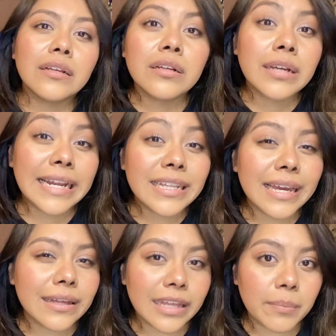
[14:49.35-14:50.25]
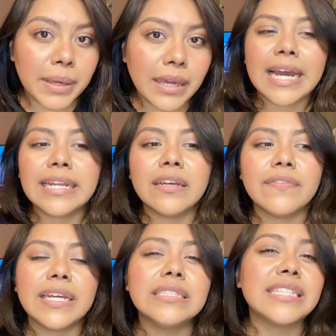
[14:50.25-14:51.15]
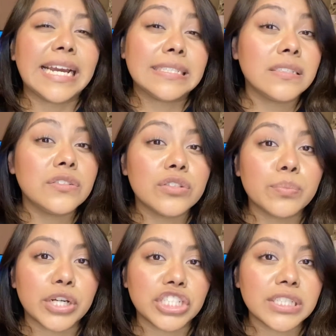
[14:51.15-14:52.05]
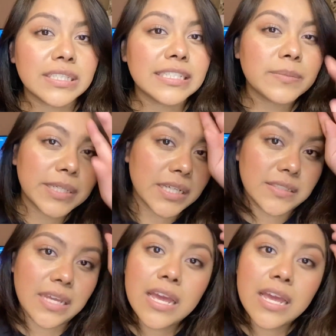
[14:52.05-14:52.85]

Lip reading: kind of like clickbait, kind of entices you to purchase things because